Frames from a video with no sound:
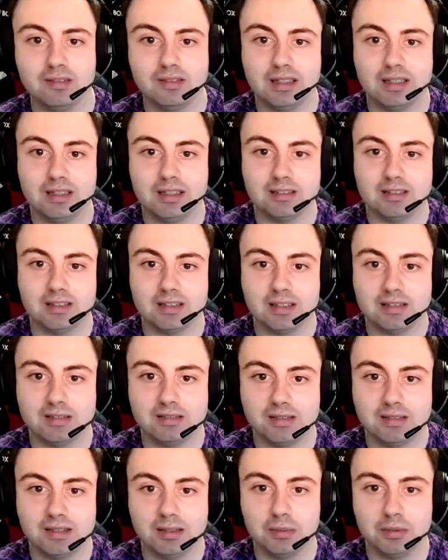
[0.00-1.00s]

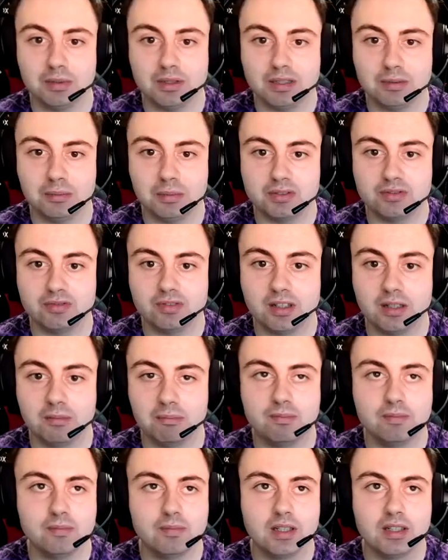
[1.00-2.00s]
It was fun.